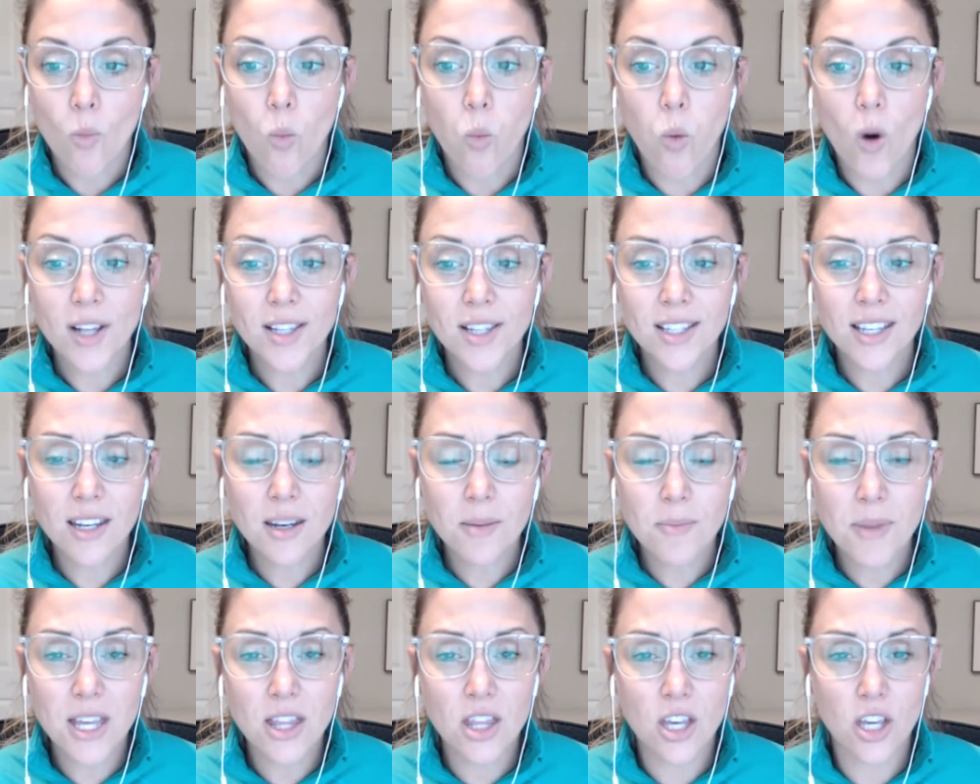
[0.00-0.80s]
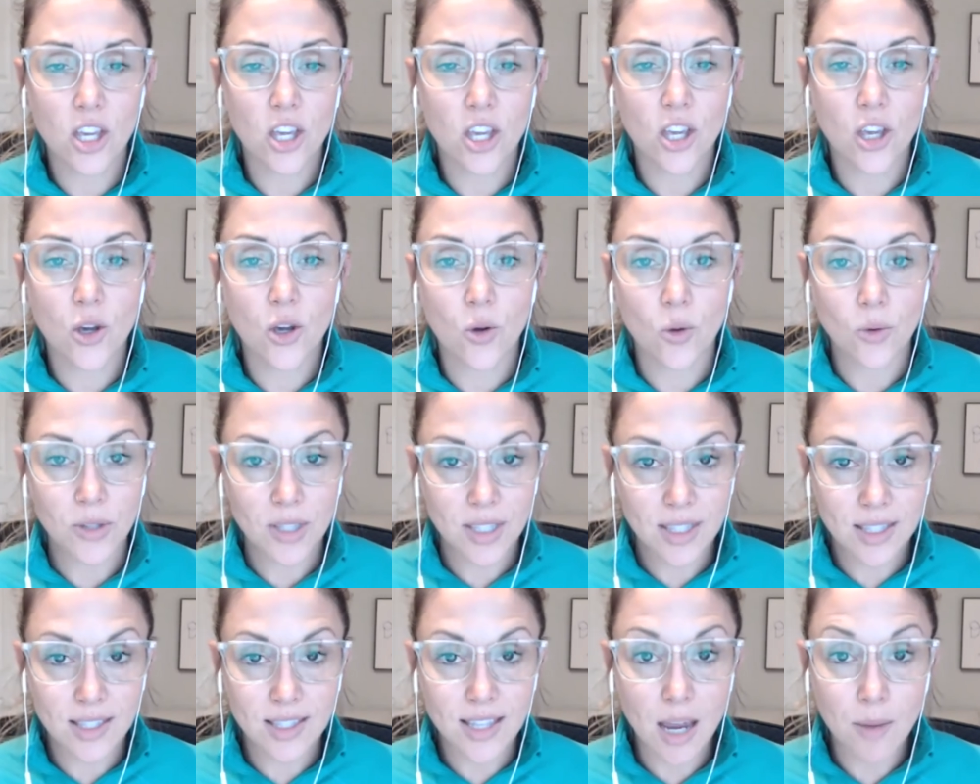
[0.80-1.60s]
what's going to be the cue
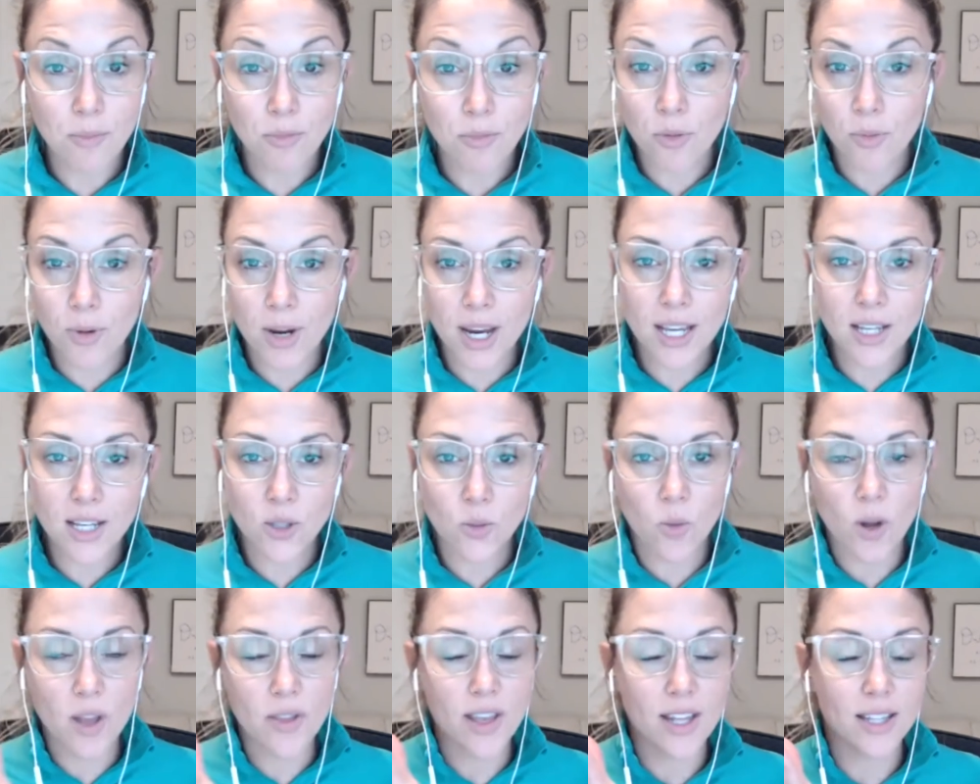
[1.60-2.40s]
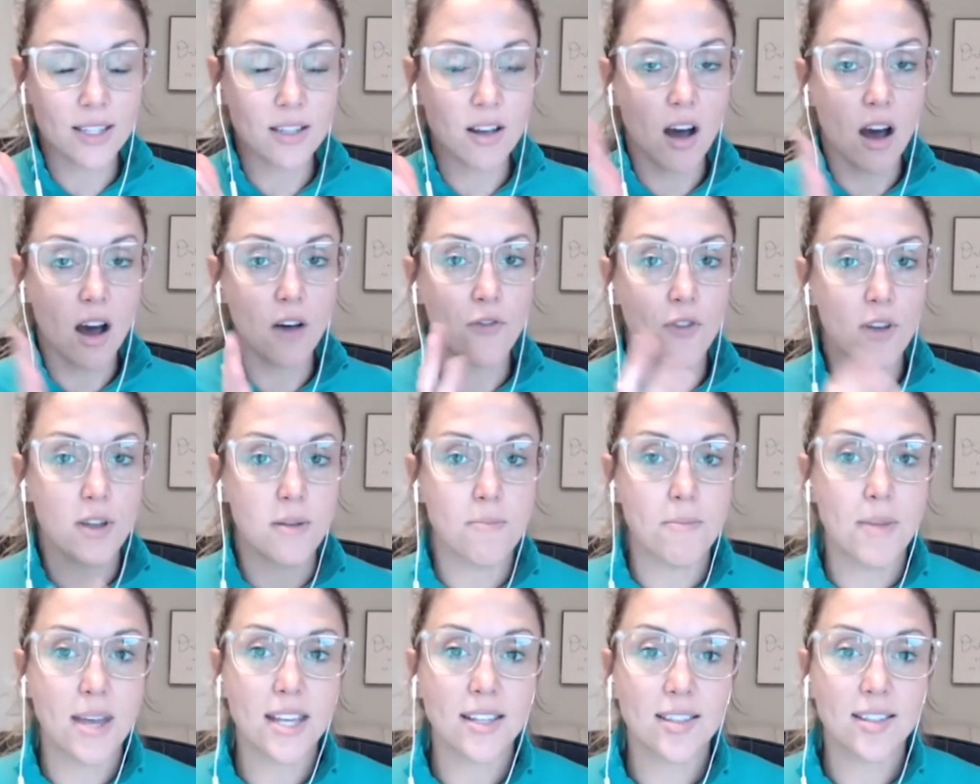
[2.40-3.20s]
step three is one that's often
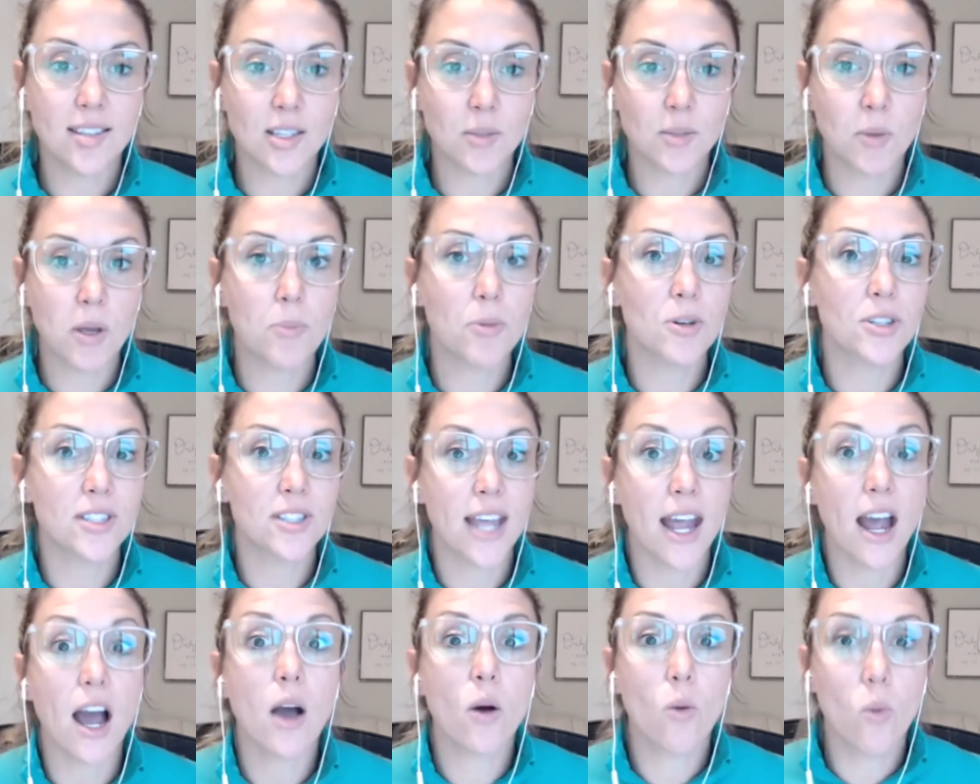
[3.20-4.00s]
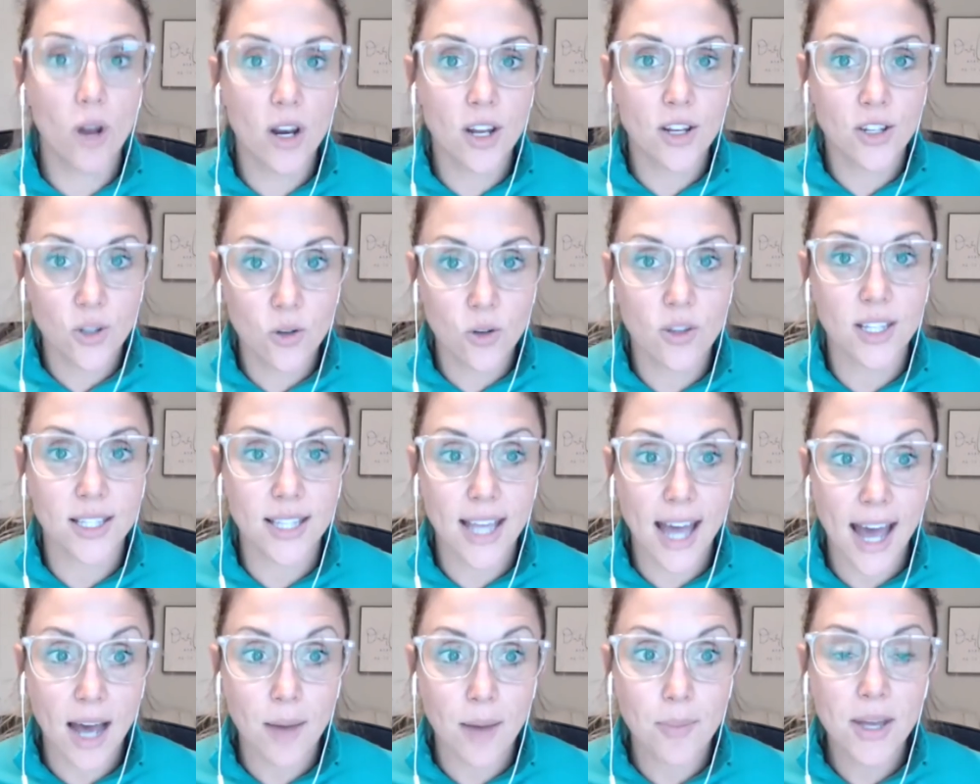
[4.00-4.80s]
missed is people say i want to do this
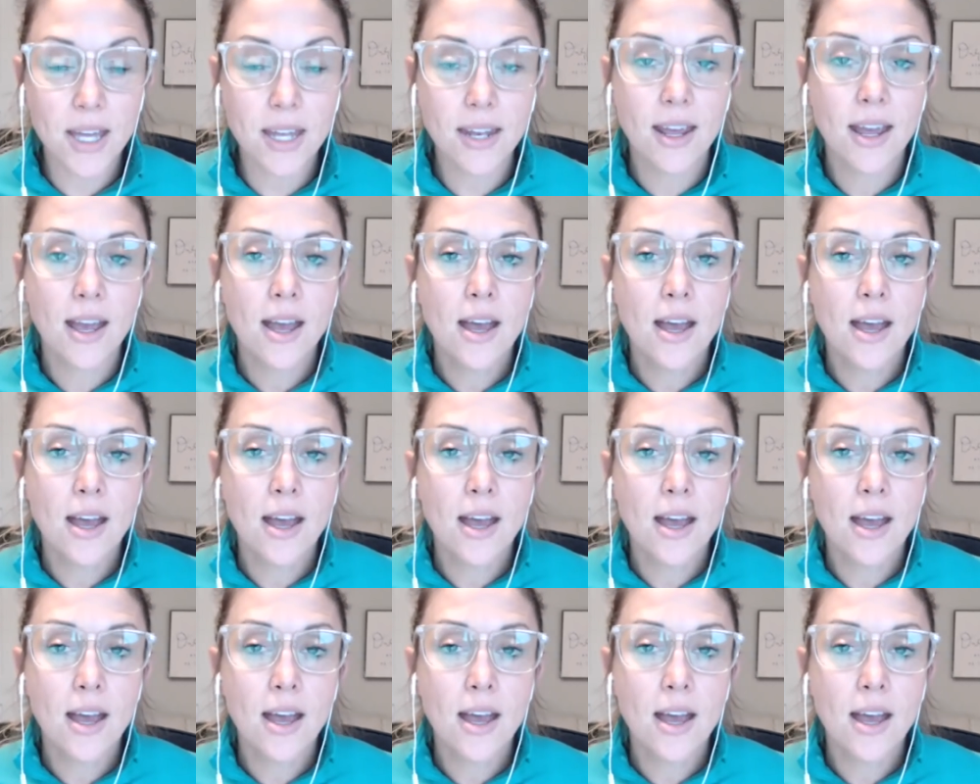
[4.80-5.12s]
habit